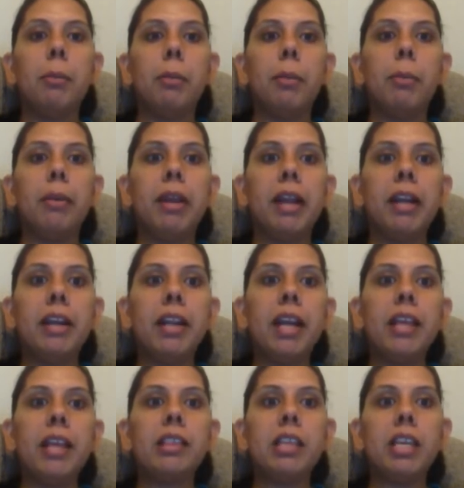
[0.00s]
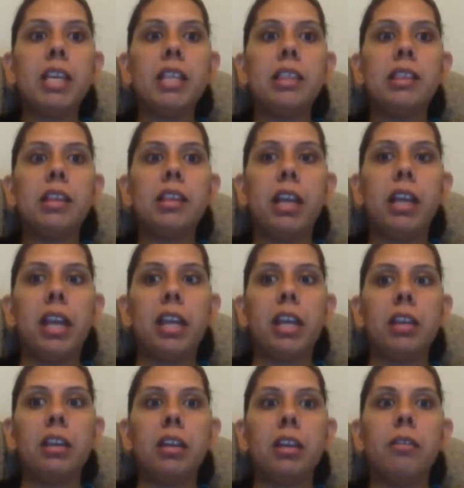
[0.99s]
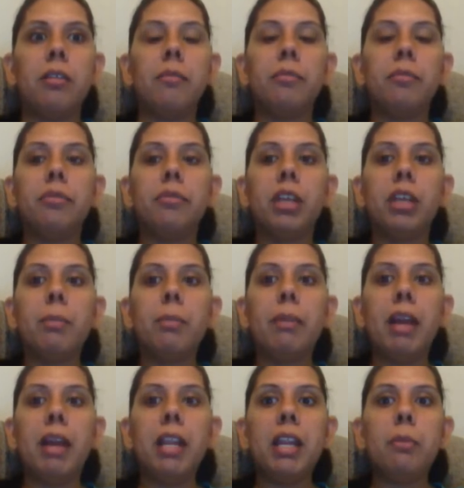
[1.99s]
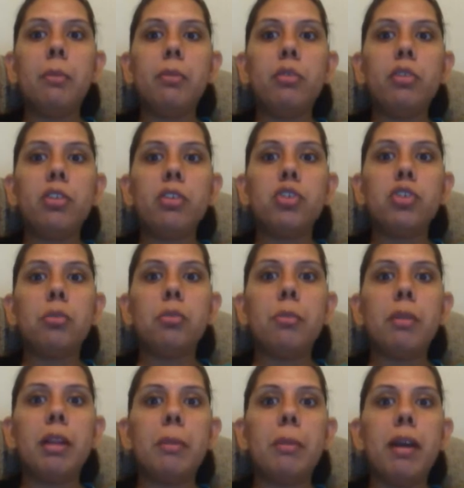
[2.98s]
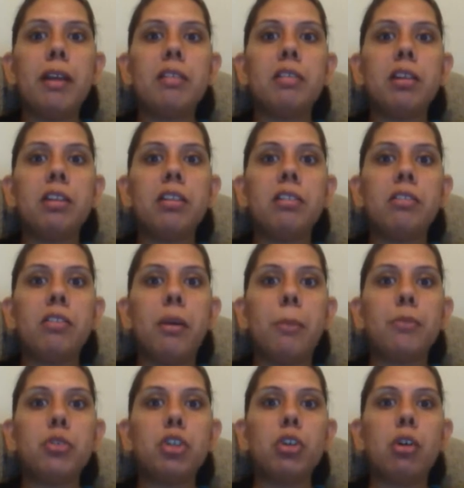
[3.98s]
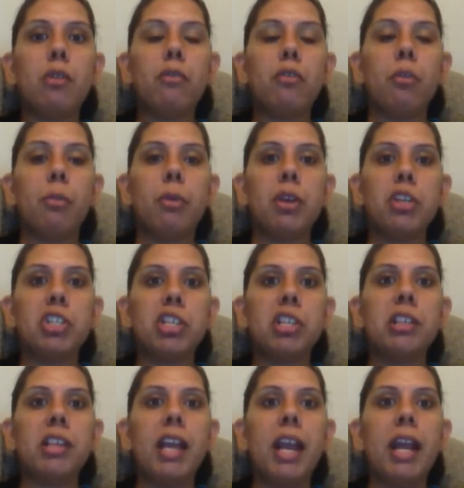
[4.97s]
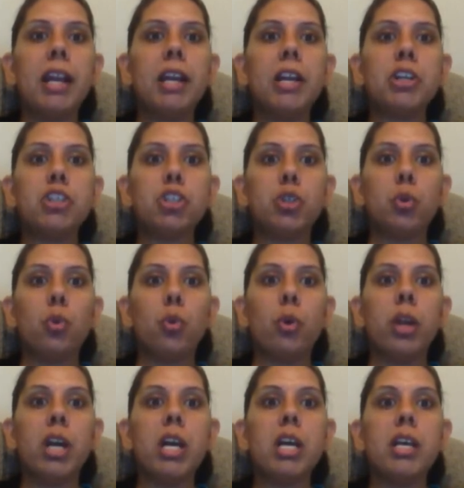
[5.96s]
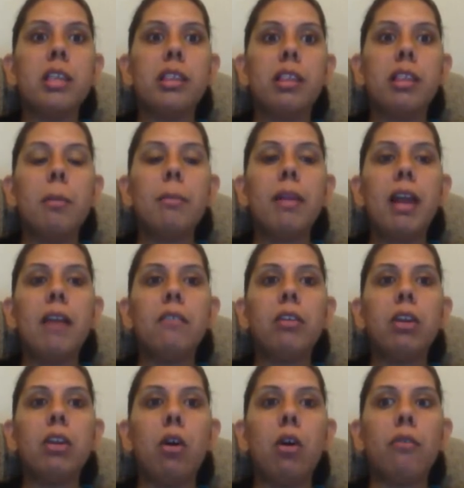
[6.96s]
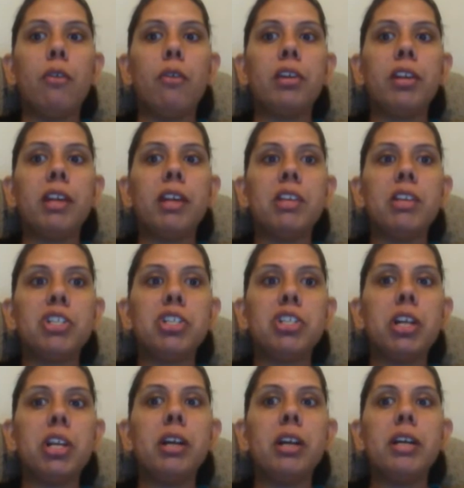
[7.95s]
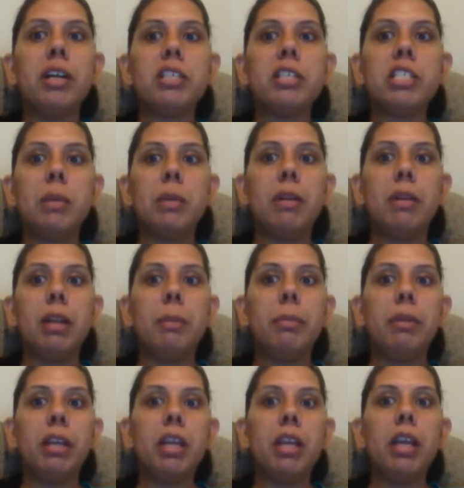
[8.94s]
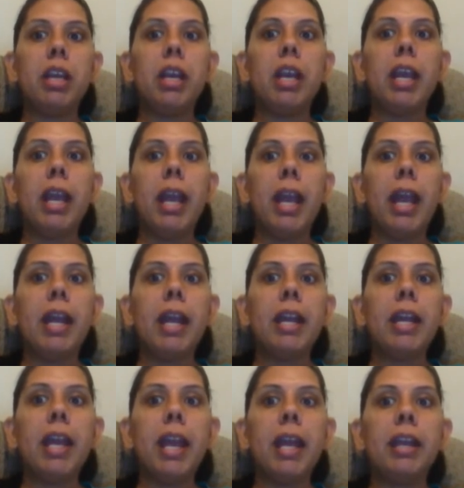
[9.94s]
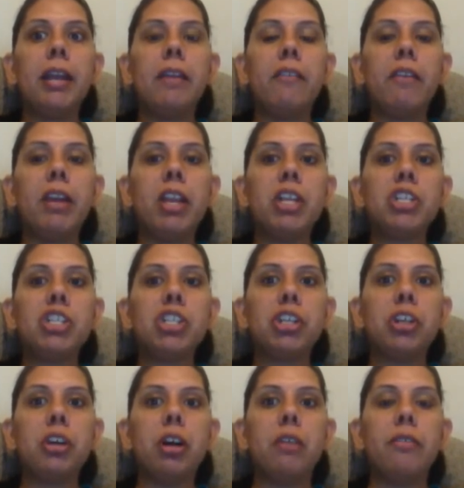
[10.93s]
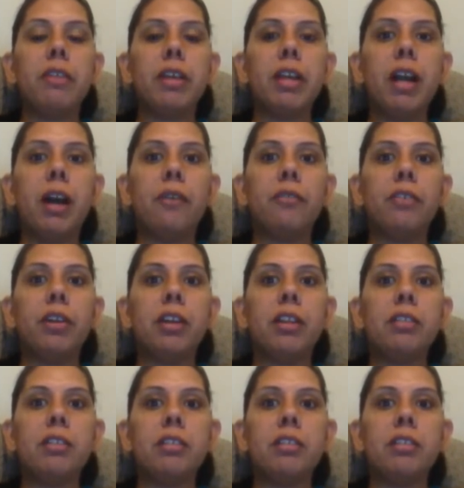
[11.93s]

Preparedness is the key. The planning process should minimize the disruption of operations and ensure some level of organizational stability and an arranged recovery after a